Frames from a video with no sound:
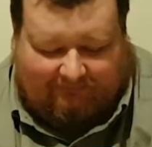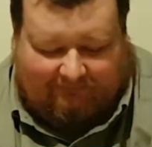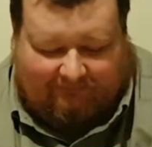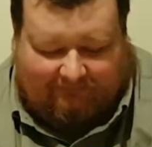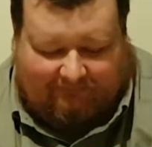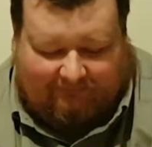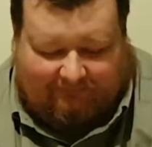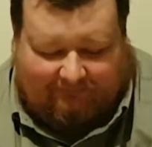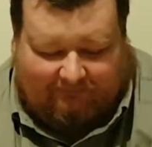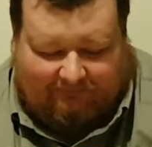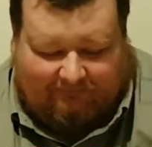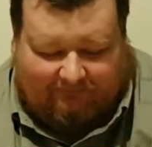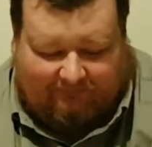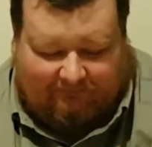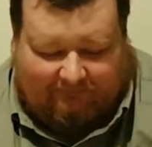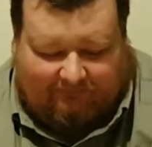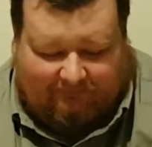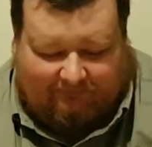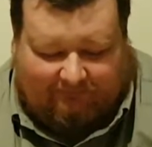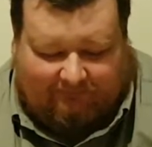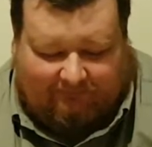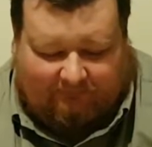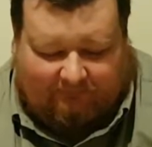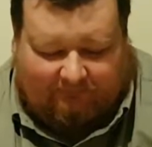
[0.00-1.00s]

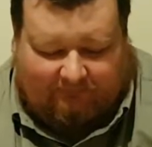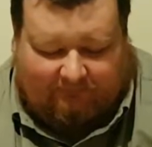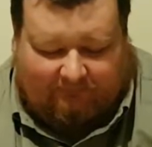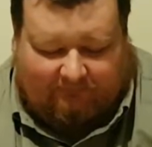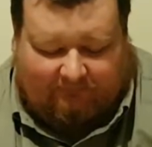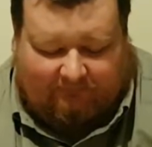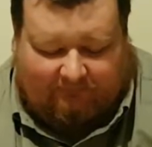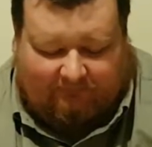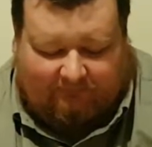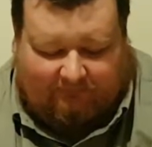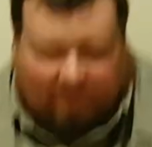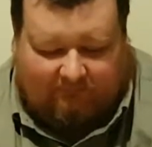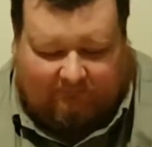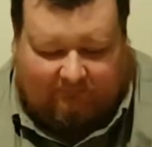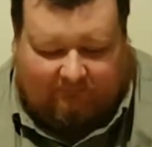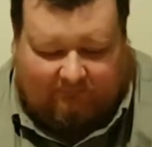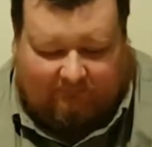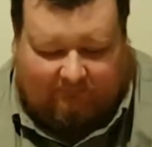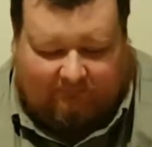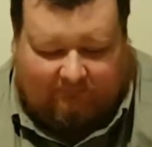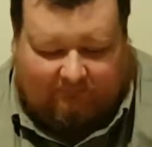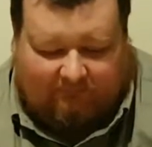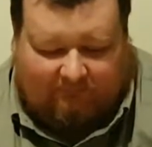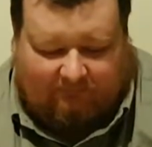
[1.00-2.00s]

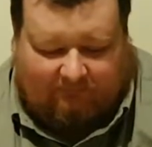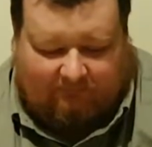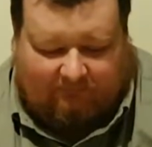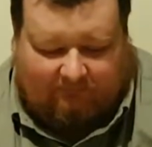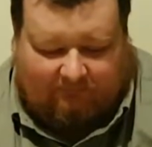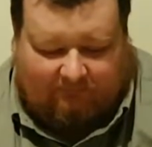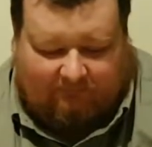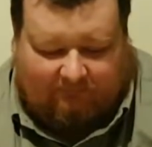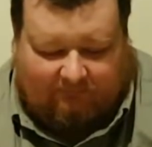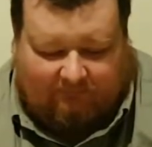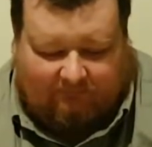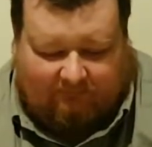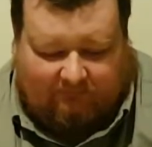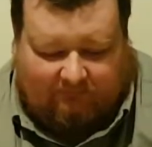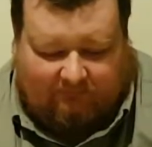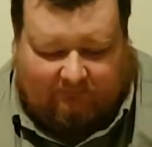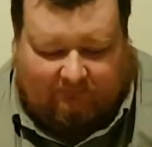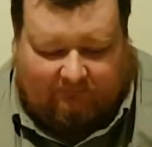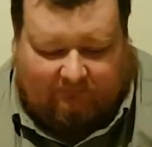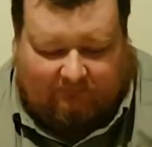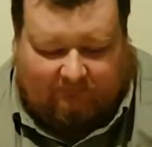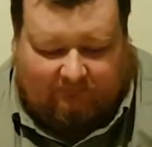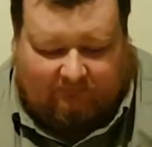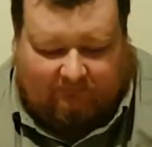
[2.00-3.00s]

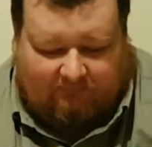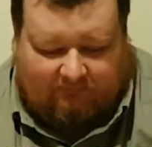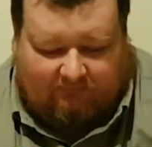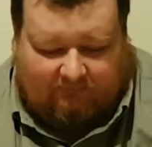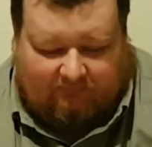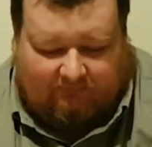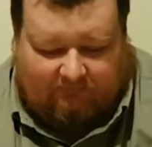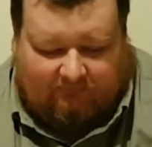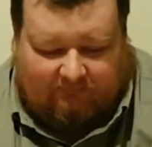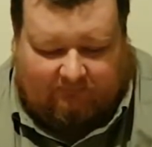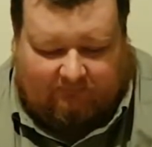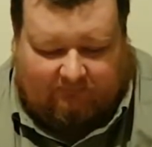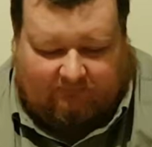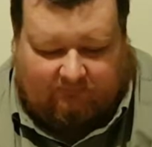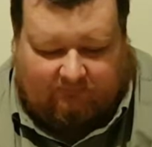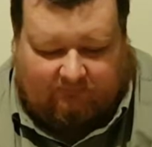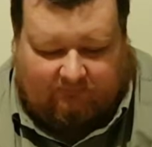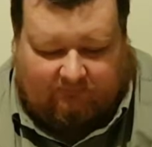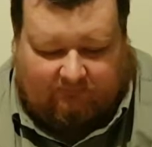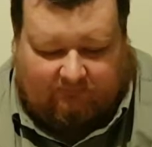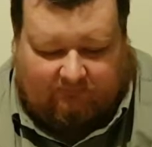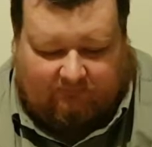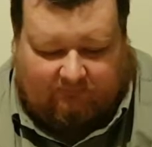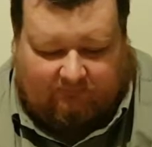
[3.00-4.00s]

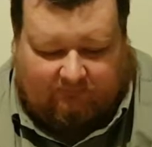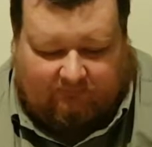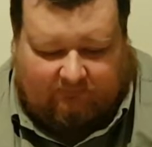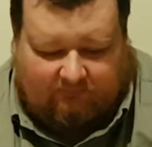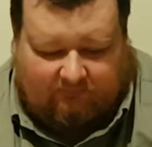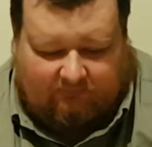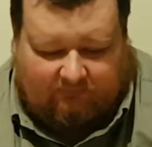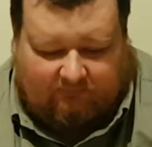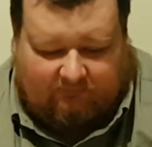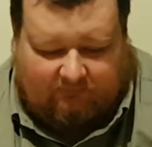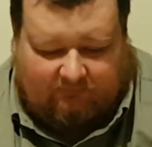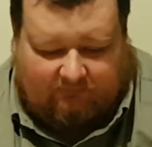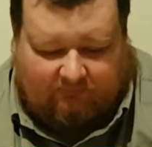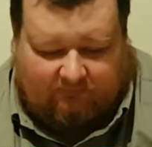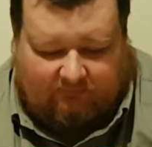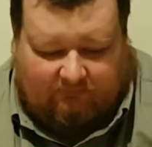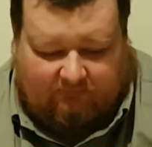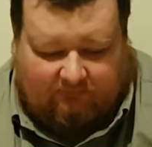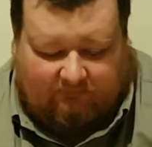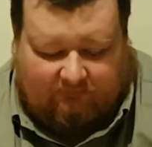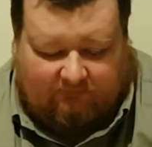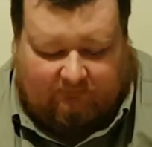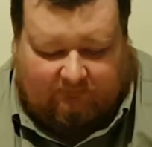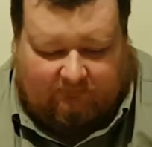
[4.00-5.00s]

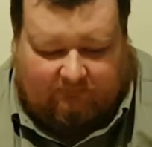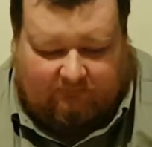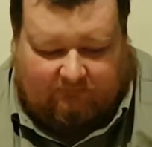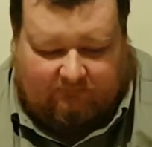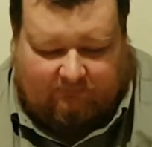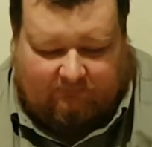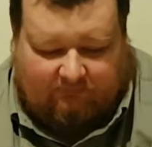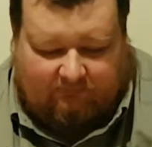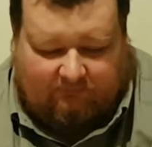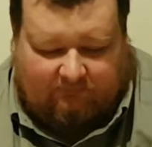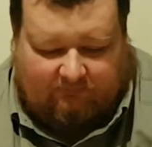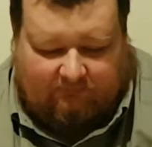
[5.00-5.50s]
This person isn't speaking.